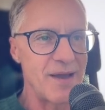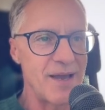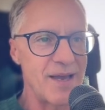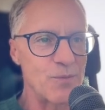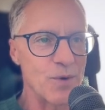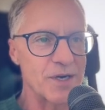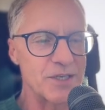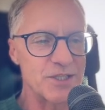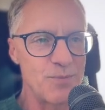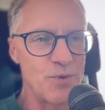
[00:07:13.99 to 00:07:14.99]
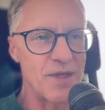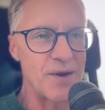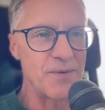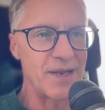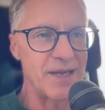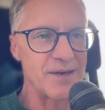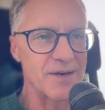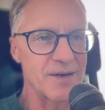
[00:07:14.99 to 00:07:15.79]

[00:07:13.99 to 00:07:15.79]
And we're going to smooth it out later.